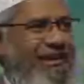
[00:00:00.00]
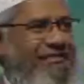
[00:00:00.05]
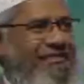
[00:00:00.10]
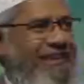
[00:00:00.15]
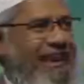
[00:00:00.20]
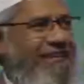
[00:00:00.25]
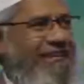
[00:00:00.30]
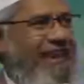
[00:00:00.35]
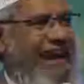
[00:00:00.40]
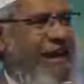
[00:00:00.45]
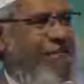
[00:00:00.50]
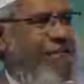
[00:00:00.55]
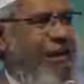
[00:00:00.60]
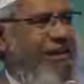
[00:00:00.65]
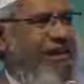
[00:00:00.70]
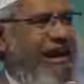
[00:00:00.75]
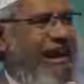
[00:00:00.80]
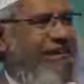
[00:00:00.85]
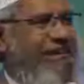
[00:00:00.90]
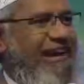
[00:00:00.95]
that there are
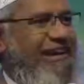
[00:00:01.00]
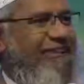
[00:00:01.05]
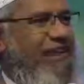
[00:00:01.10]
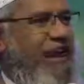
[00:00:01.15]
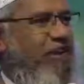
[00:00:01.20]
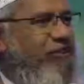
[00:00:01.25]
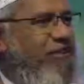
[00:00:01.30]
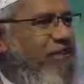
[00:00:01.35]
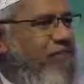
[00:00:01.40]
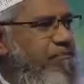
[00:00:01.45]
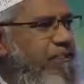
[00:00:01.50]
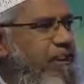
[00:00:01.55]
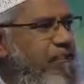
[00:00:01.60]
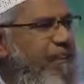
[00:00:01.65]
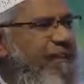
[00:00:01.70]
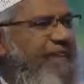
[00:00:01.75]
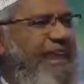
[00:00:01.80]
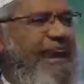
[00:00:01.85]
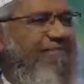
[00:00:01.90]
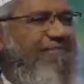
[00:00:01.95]
about 100,000 people
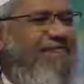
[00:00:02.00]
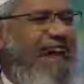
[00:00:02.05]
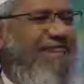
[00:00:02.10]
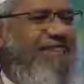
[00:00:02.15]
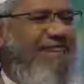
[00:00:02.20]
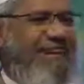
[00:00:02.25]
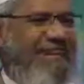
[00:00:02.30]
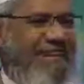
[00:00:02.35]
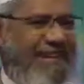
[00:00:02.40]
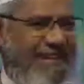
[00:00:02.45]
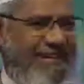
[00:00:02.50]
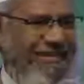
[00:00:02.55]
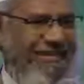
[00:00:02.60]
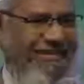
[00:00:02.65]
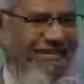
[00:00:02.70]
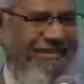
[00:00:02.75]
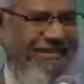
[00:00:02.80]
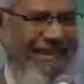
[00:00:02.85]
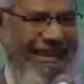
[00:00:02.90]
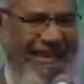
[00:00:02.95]
that have gathered here
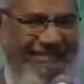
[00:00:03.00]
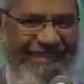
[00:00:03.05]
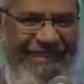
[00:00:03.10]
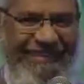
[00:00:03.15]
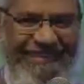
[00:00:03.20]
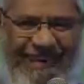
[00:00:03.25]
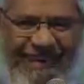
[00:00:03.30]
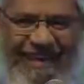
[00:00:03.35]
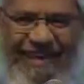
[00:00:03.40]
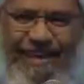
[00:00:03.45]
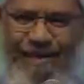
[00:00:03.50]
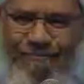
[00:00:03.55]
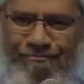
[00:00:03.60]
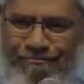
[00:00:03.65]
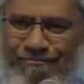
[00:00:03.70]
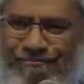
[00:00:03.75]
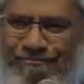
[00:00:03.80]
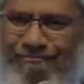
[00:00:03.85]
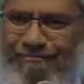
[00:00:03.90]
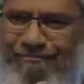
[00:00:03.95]
in the stadium.
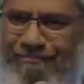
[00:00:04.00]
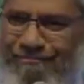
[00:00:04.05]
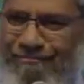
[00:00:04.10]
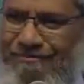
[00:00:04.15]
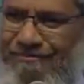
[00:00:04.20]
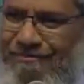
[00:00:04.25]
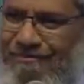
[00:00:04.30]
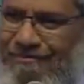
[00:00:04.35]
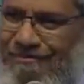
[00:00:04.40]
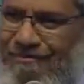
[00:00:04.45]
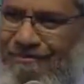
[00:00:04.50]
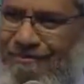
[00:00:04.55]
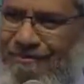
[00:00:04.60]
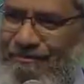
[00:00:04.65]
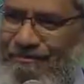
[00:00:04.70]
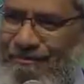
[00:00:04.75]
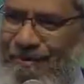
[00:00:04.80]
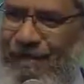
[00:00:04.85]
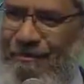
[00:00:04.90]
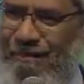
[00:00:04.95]

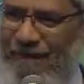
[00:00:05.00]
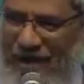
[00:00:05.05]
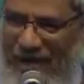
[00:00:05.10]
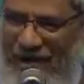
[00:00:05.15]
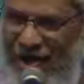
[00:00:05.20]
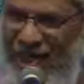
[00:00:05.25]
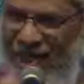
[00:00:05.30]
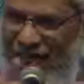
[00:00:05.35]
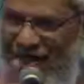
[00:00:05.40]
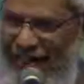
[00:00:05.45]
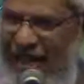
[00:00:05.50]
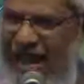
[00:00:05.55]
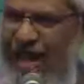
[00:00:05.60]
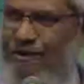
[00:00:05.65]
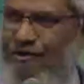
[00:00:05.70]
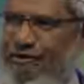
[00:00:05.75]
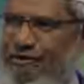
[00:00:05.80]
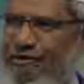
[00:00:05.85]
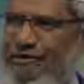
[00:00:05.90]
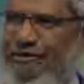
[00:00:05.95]
People on the
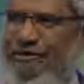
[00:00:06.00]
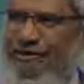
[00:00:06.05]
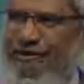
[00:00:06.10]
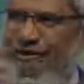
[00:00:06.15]
ground,